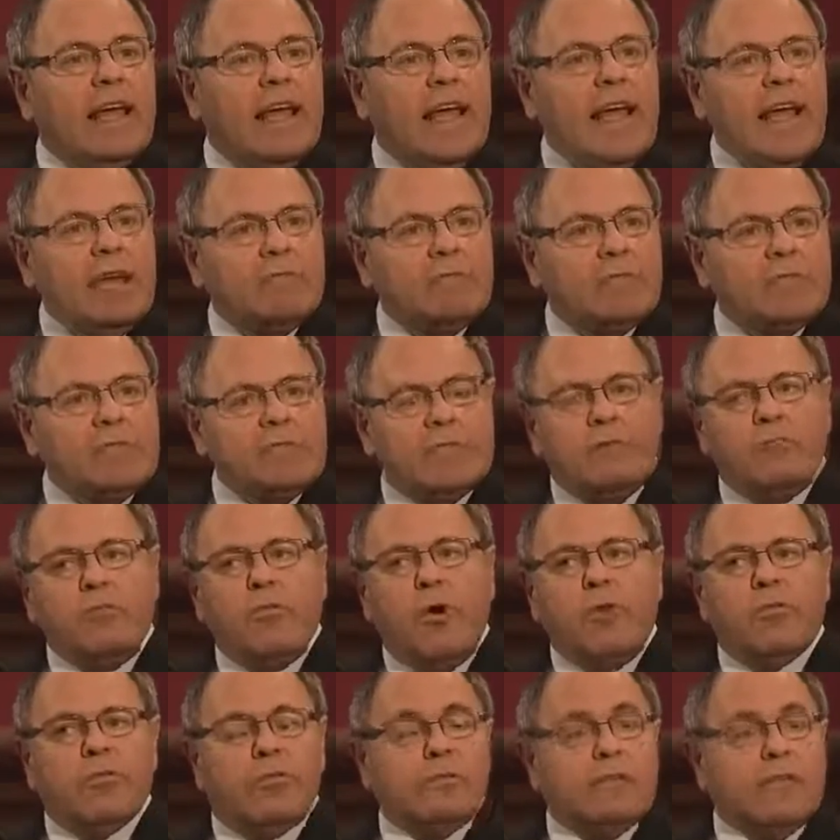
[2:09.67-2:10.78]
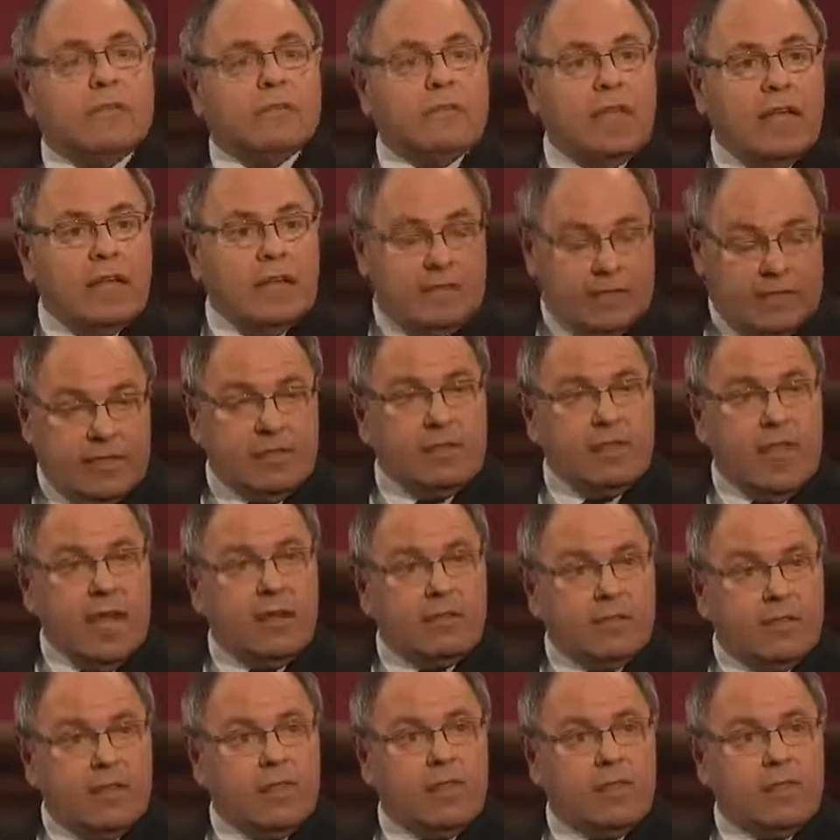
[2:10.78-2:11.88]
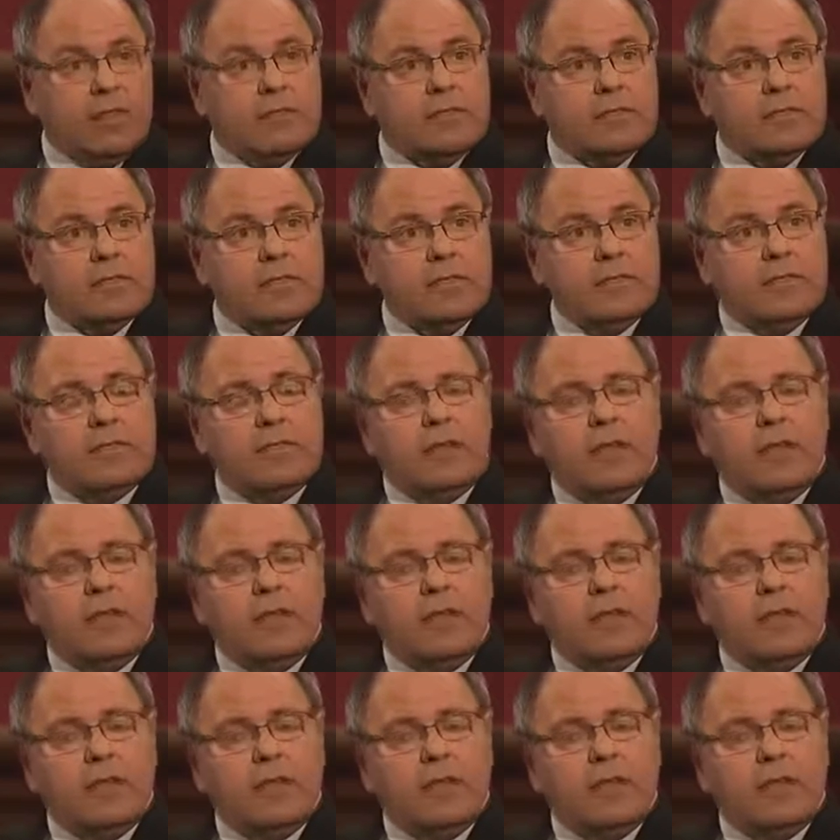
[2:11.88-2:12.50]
aims and both in the tactics,